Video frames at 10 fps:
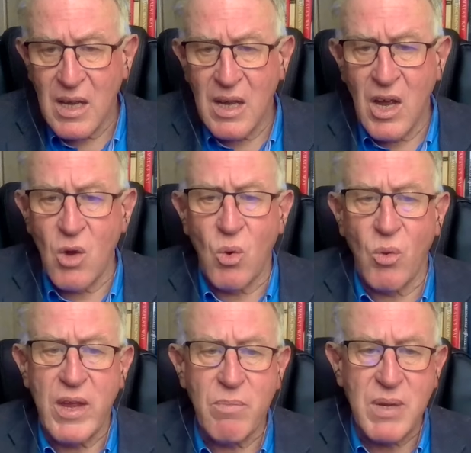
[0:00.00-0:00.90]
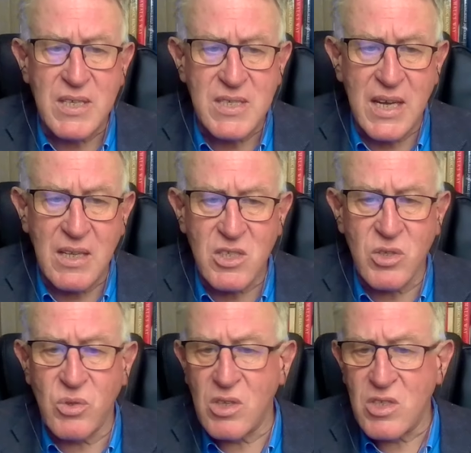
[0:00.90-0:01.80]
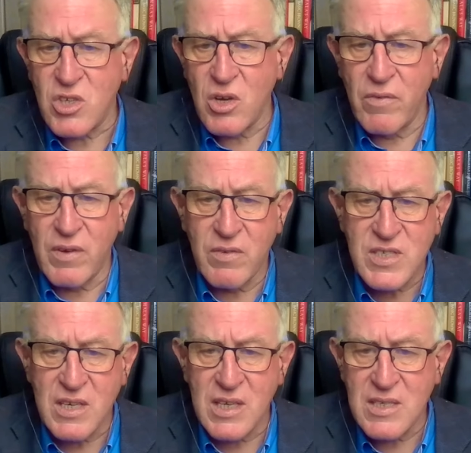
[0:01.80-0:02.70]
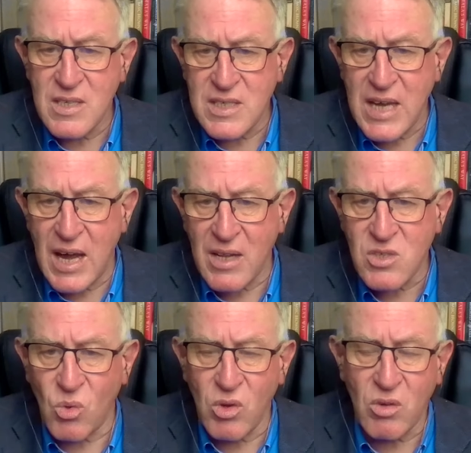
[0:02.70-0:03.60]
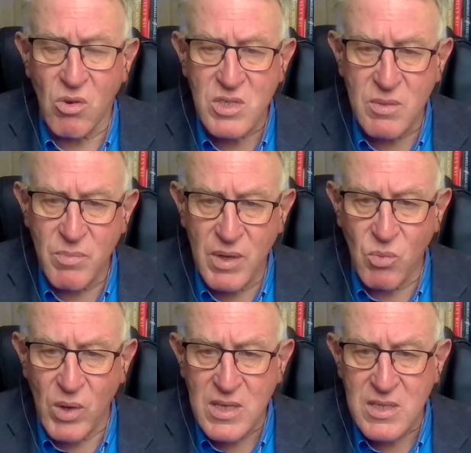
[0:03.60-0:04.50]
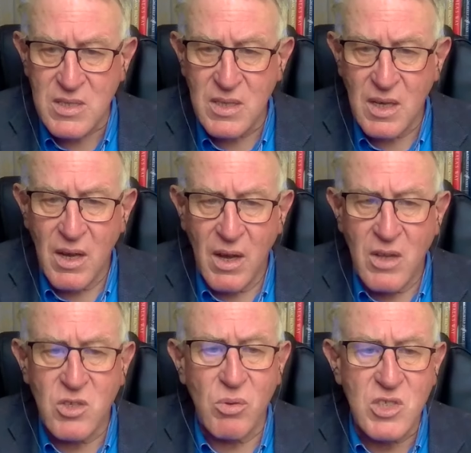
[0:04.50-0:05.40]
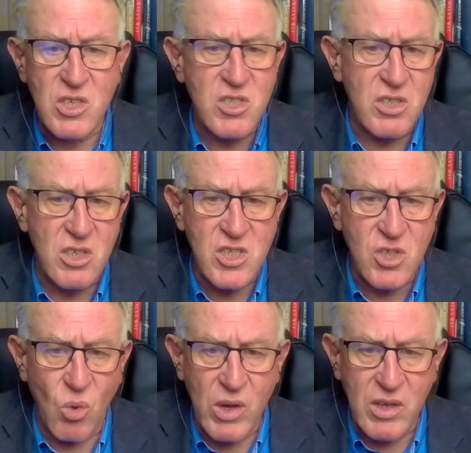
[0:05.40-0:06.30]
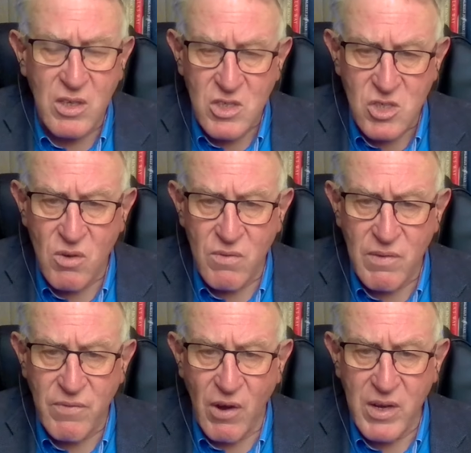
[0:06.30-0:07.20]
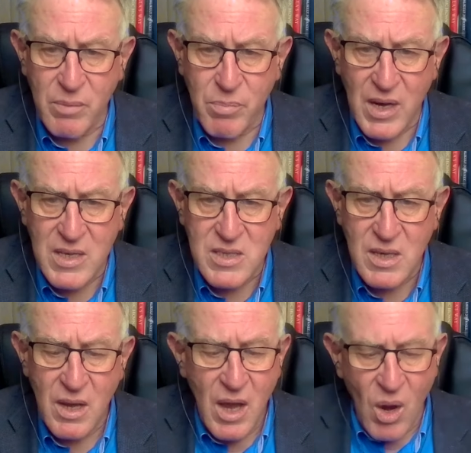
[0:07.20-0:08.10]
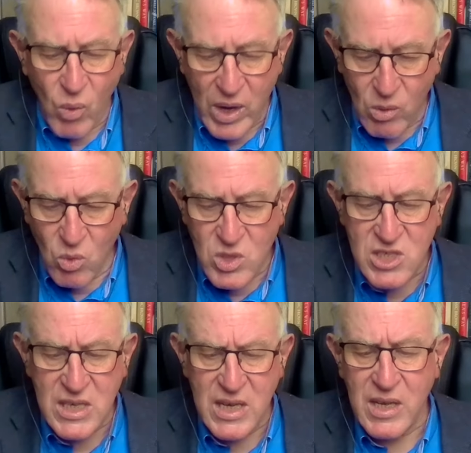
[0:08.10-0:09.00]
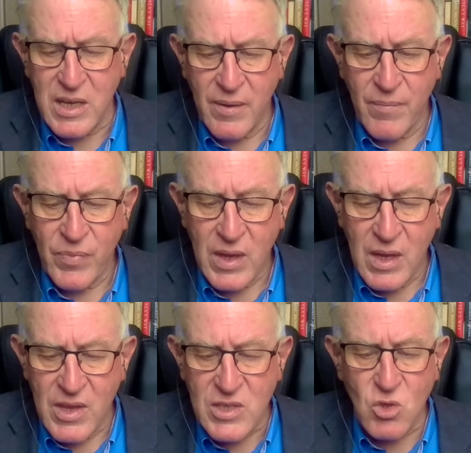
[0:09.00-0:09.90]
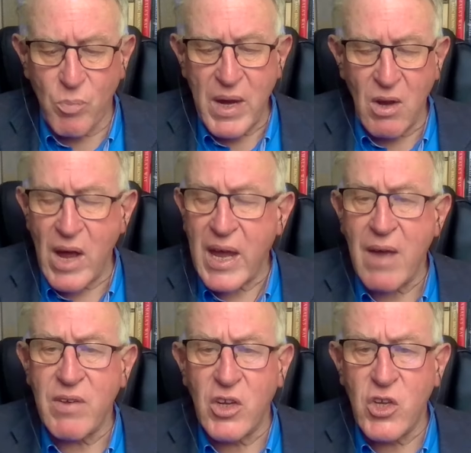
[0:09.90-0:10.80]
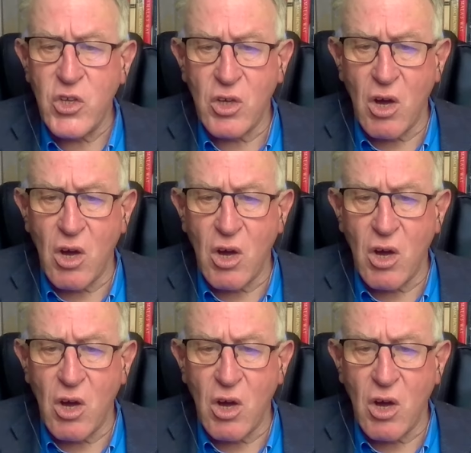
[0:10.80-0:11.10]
who will then be sent to conservative cities and towns all across the Midwest to destroy the conservative voting base. We will see, this will be like having Hugo